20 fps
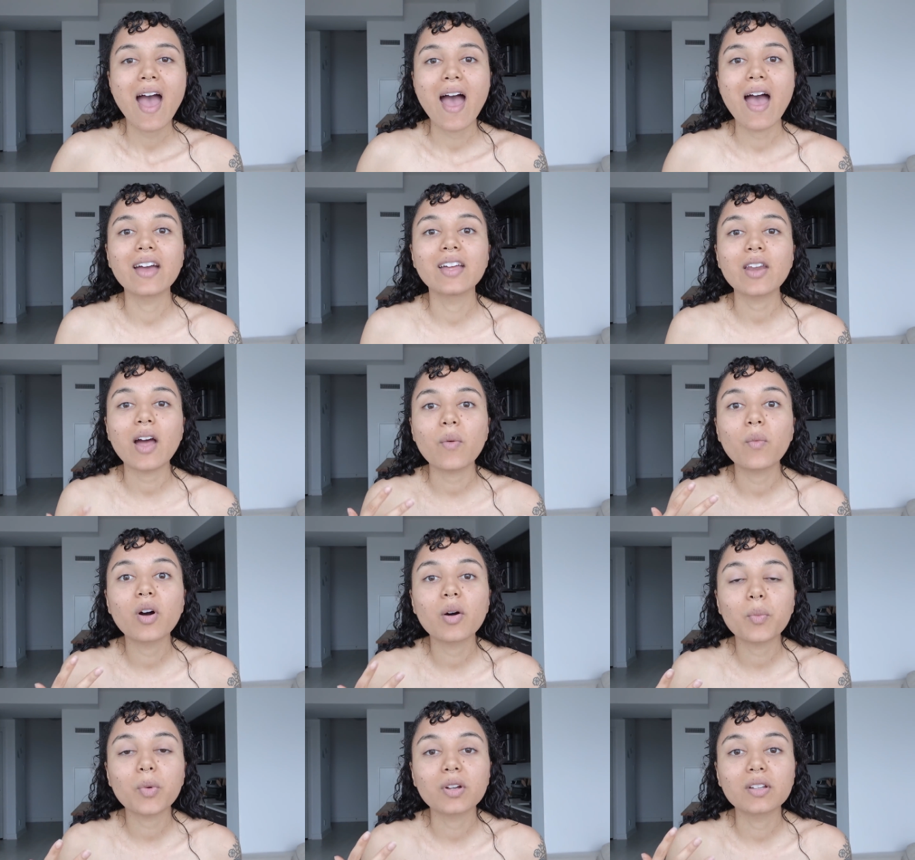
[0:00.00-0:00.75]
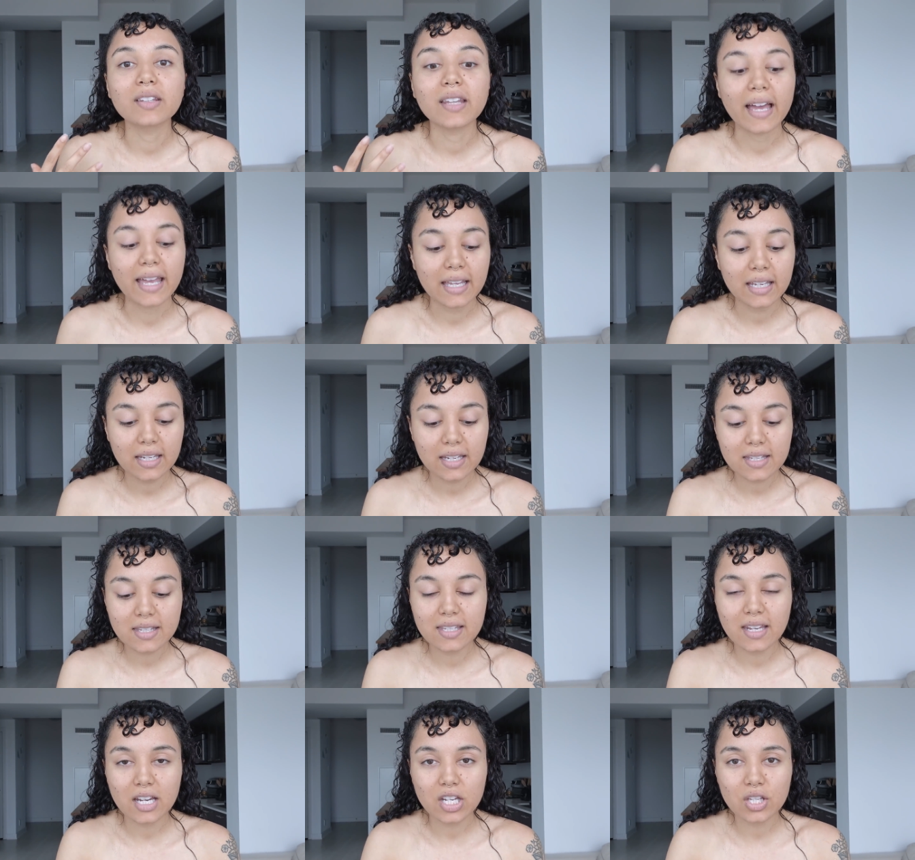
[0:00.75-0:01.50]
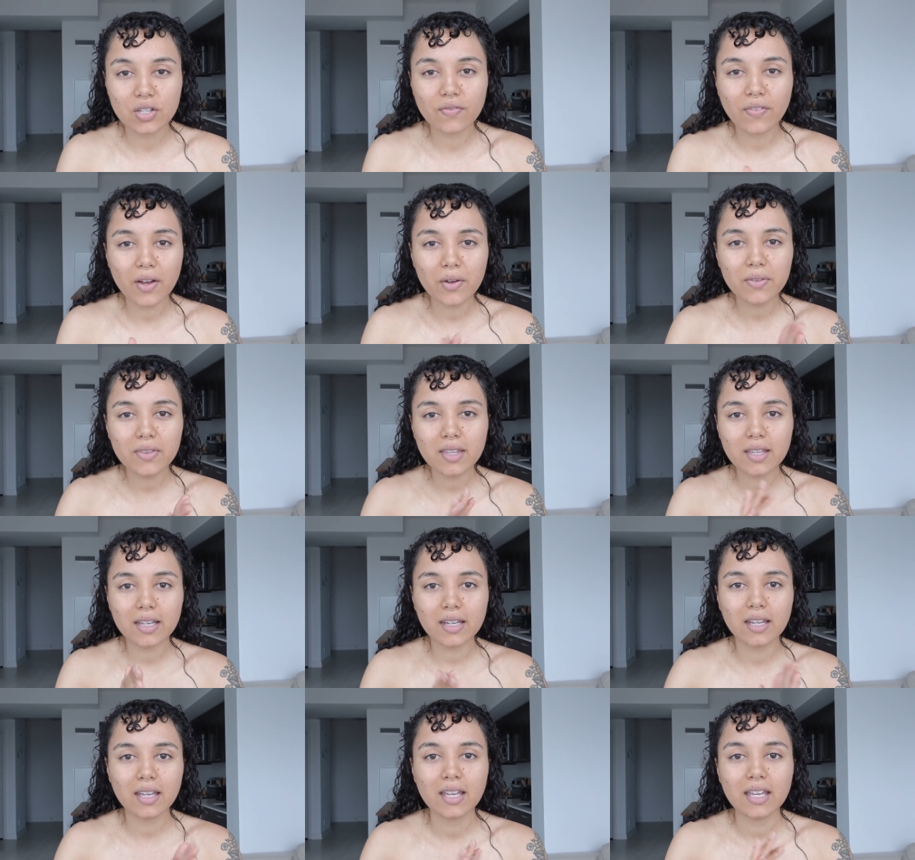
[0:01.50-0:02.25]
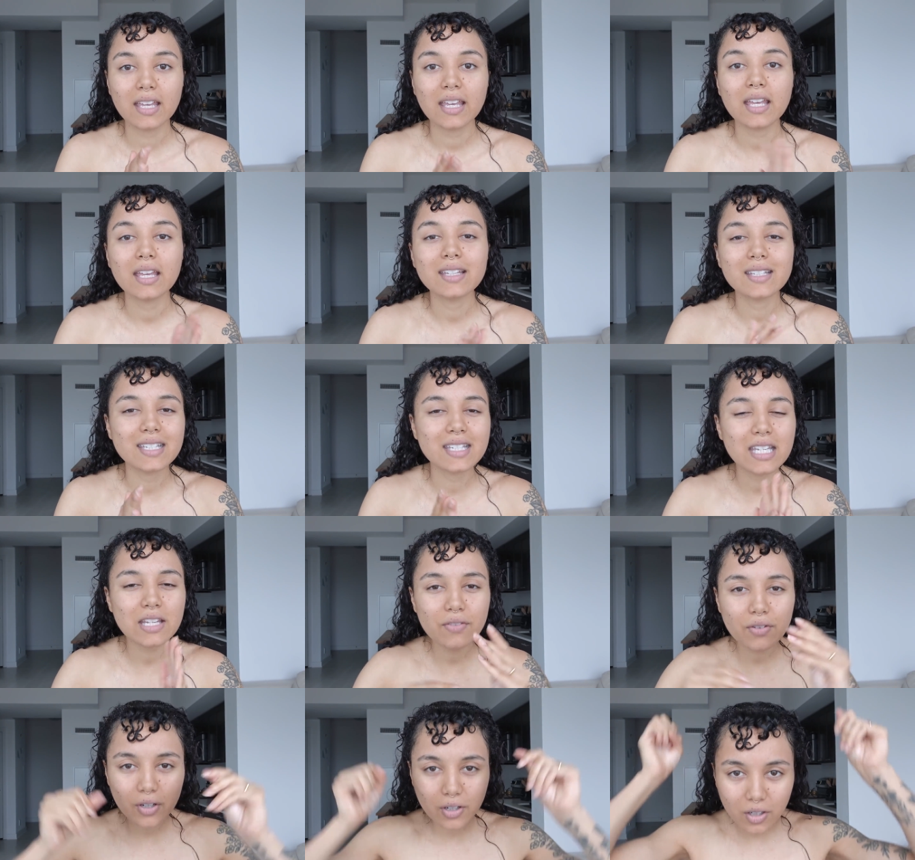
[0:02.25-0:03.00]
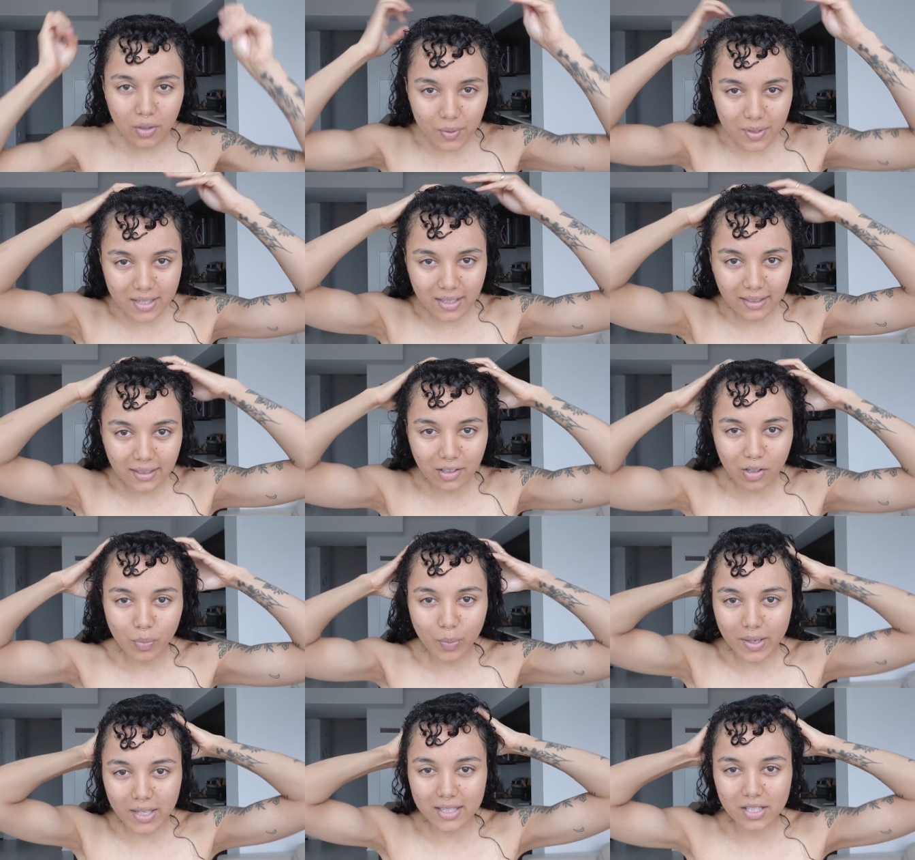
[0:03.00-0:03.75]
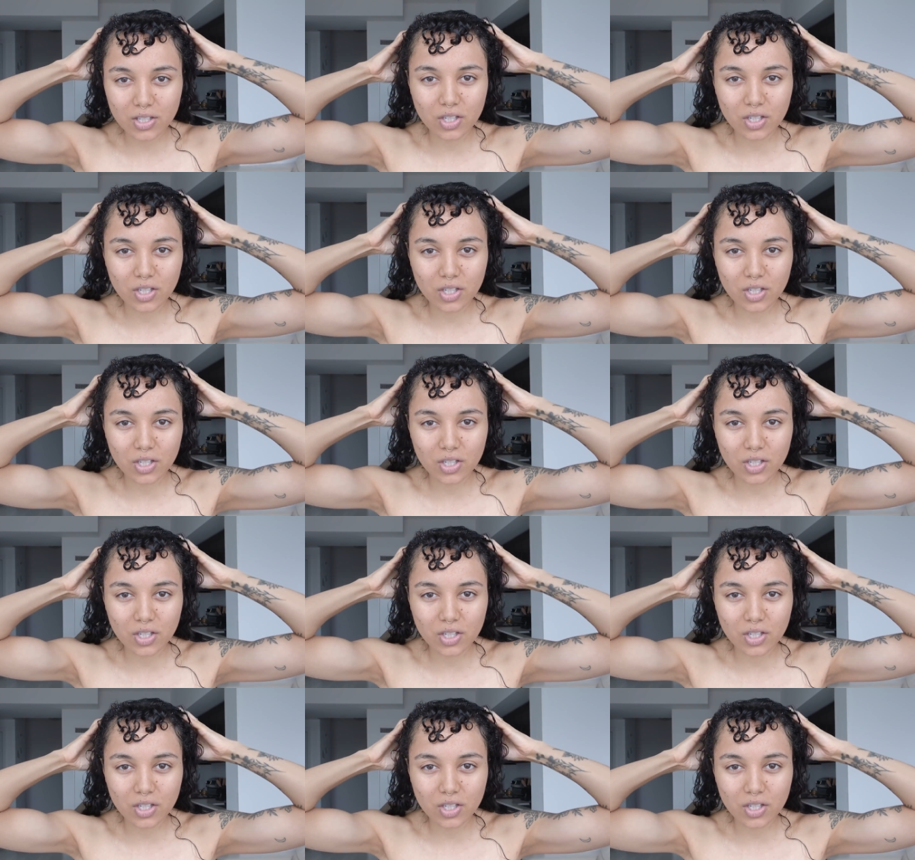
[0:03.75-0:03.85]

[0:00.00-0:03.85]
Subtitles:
and I want more lightness, and I just found that DevaCurl was a little bit